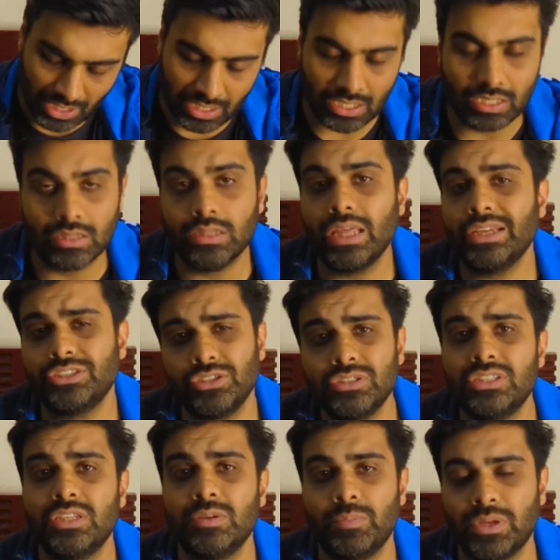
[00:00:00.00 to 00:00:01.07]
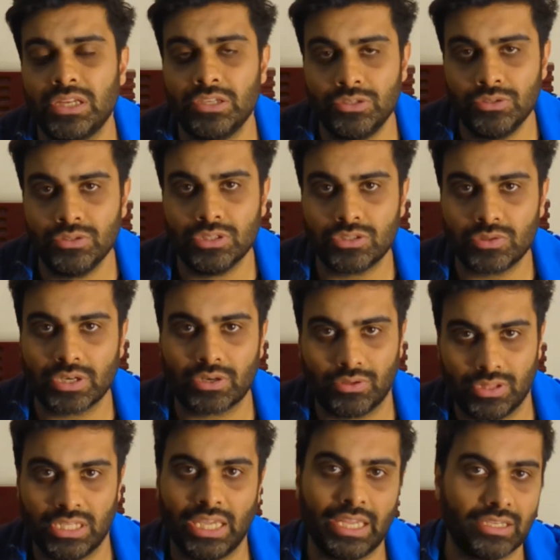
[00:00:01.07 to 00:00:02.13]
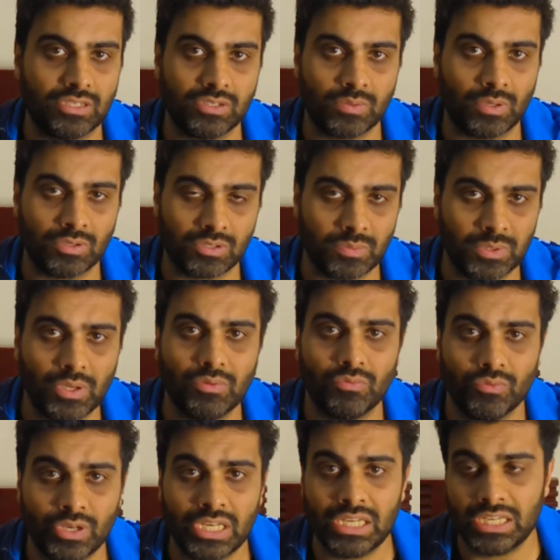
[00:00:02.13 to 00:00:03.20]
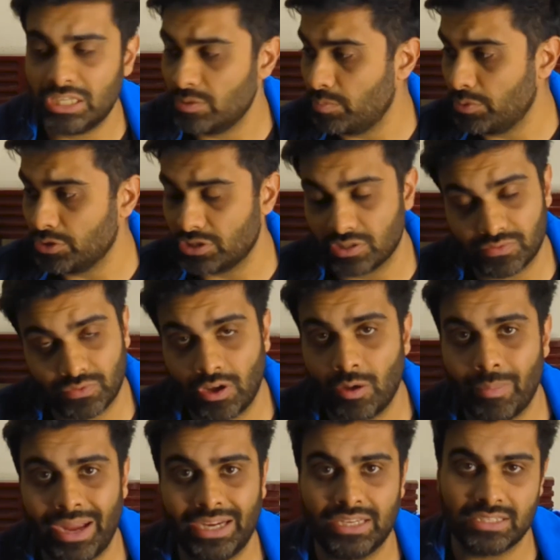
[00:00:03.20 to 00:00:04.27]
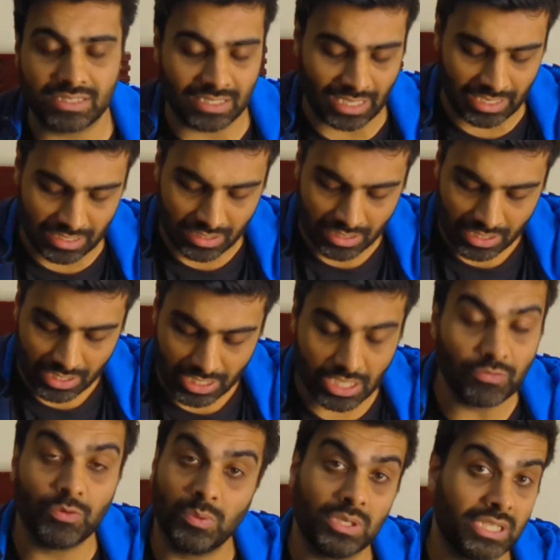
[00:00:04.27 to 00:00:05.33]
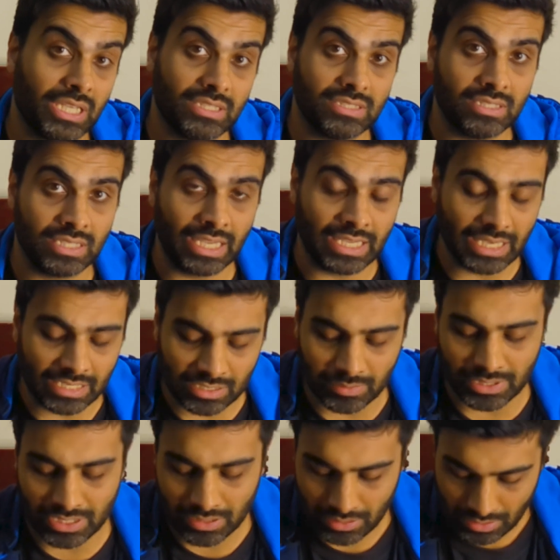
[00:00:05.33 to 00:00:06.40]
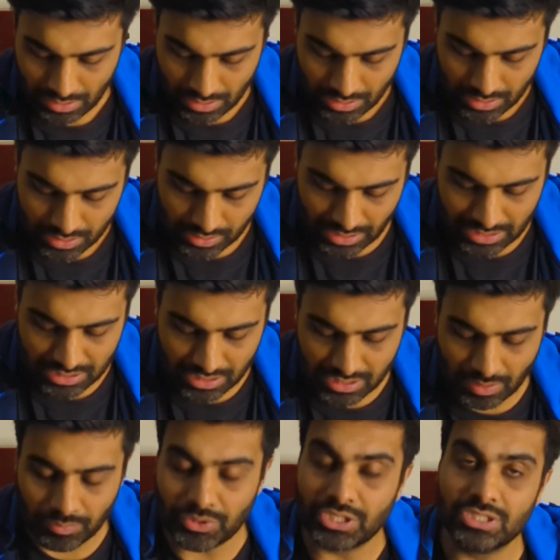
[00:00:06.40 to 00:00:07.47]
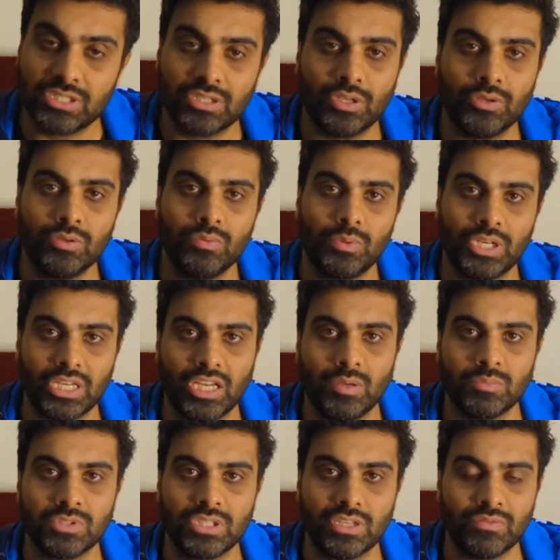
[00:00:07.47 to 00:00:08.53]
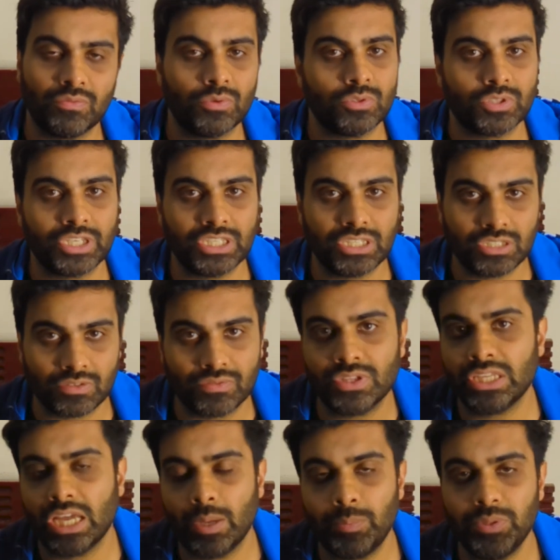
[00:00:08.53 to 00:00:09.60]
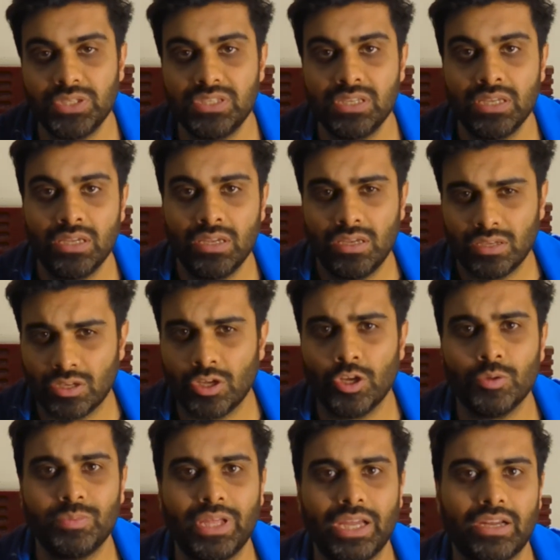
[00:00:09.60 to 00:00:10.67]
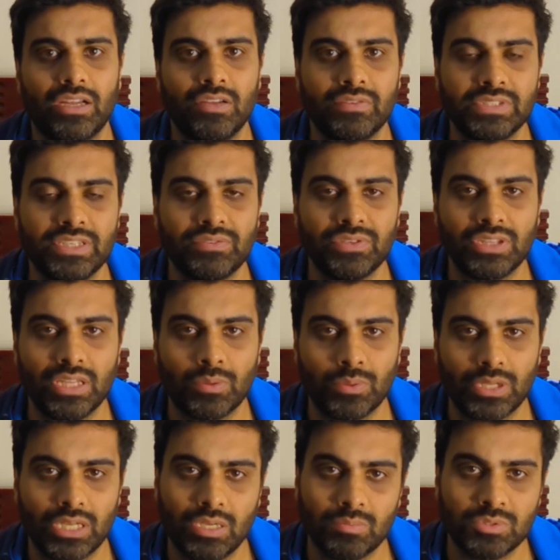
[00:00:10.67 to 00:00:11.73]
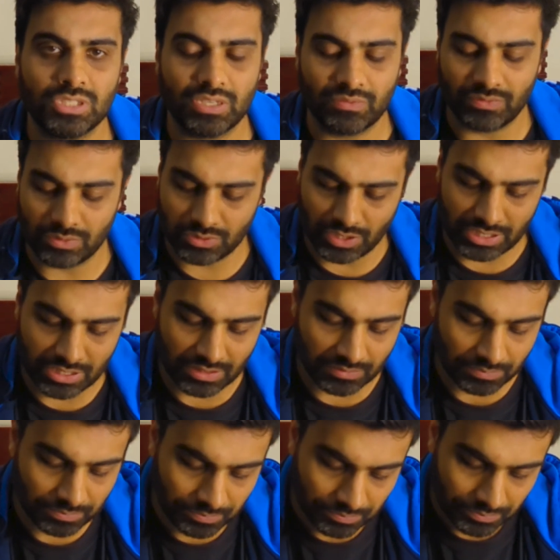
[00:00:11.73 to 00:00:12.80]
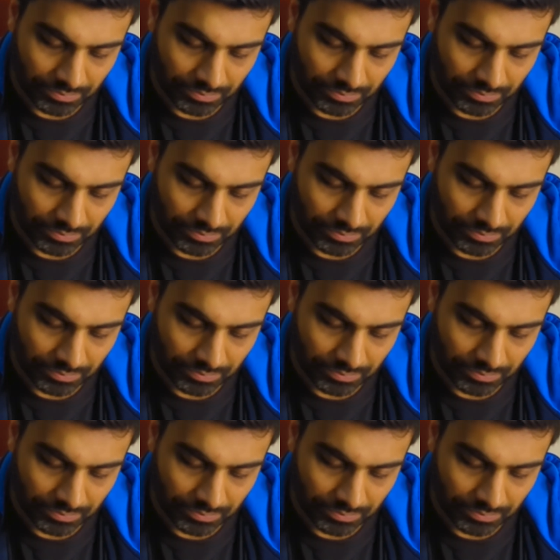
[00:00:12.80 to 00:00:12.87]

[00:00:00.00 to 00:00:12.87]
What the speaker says: Okay, and that should typically do the trick on the 8 as well. So we don't really need to push as far back as the 8 if we want to get to the 8 anyway. So that's just something to know when it comes to infiltration of the uppers. And I hope that covers everything when it comes to infiltration.